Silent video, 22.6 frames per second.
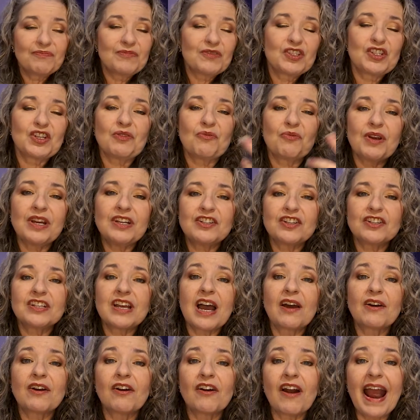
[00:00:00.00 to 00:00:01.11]
She reaches
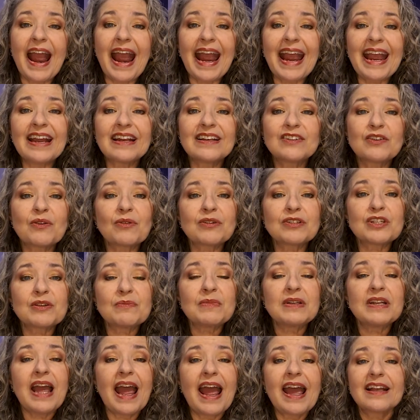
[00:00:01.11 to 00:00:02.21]
out her hand towards him
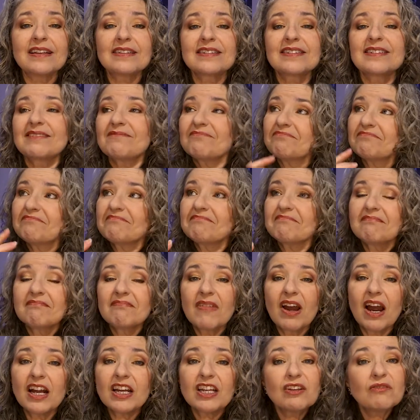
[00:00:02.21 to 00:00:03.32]
and asks,
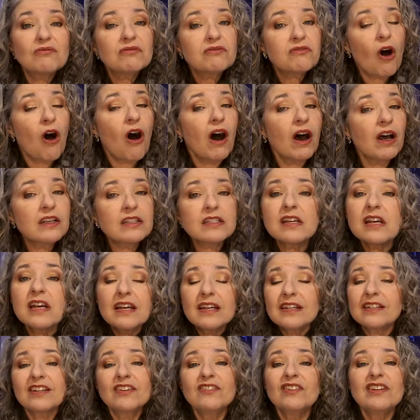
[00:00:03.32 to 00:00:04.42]
"Are you lost?
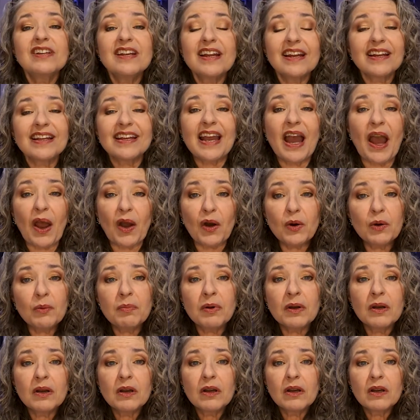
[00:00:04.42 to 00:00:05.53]
Do you need any help?"
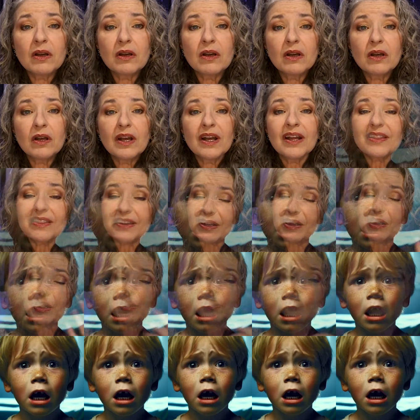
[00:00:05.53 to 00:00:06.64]
The
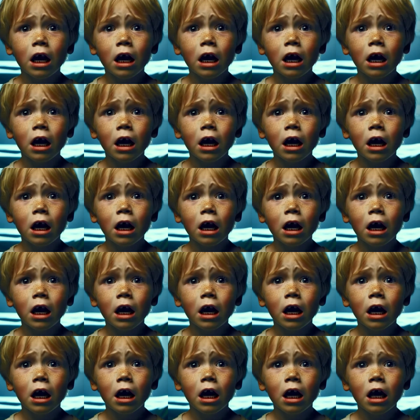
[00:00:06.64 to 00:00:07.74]
little boy's face
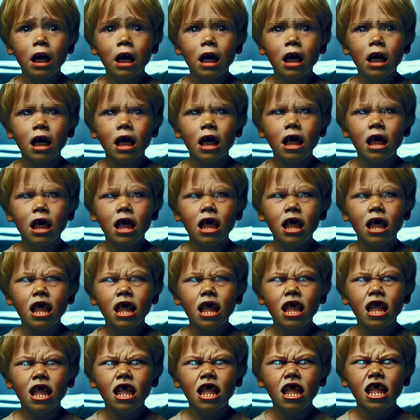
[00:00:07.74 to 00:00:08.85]
turns
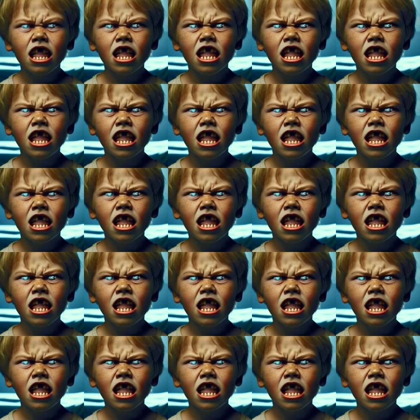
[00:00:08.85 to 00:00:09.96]
mean, and
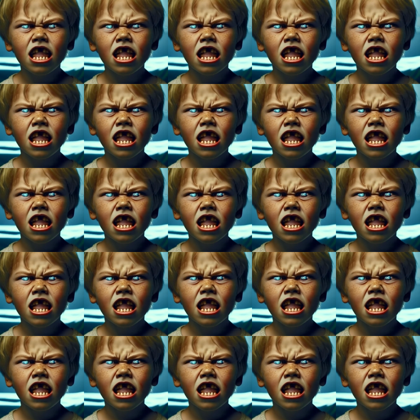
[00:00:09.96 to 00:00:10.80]
then he bites her.